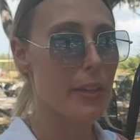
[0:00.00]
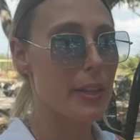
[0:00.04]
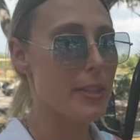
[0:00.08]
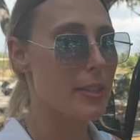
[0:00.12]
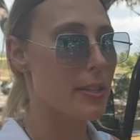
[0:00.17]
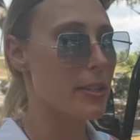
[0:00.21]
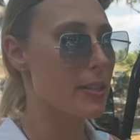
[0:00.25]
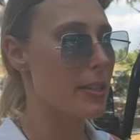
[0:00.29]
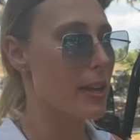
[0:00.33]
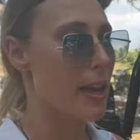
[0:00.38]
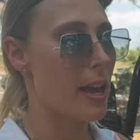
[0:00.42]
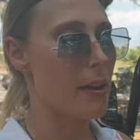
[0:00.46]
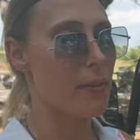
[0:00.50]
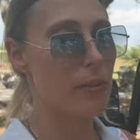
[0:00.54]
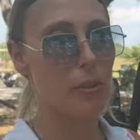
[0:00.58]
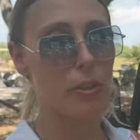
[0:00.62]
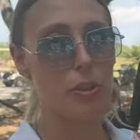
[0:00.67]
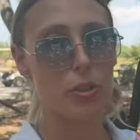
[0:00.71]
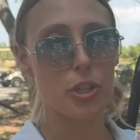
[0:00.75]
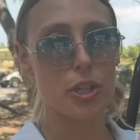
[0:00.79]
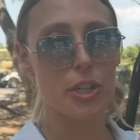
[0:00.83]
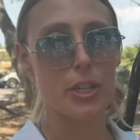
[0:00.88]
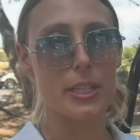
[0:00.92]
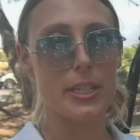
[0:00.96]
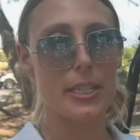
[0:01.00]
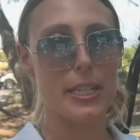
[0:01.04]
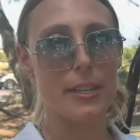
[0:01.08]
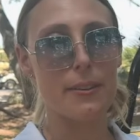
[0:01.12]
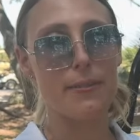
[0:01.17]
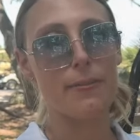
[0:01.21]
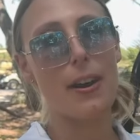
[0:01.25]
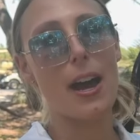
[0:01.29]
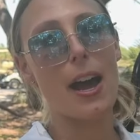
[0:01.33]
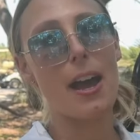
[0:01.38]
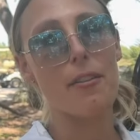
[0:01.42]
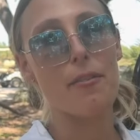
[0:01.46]
This is the Evolution
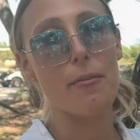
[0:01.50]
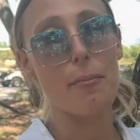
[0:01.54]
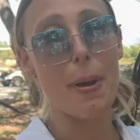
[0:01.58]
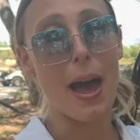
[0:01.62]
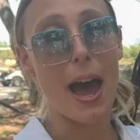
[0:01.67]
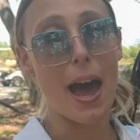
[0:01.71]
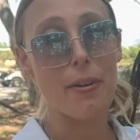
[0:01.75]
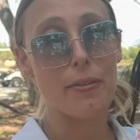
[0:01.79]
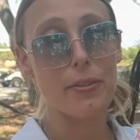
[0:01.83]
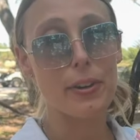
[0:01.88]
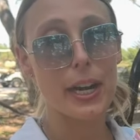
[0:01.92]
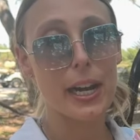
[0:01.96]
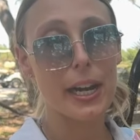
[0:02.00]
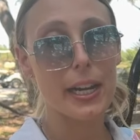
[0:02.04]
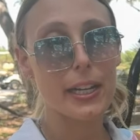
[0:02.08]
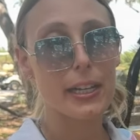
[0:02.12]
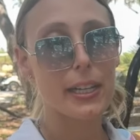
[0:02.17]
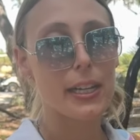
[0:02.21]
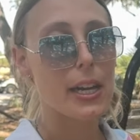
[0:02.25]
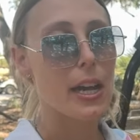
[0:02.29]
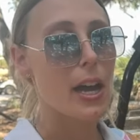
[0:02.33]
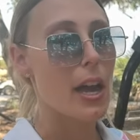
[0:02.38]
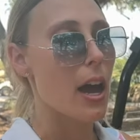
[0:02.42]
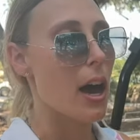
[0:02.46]
D5 Maverick.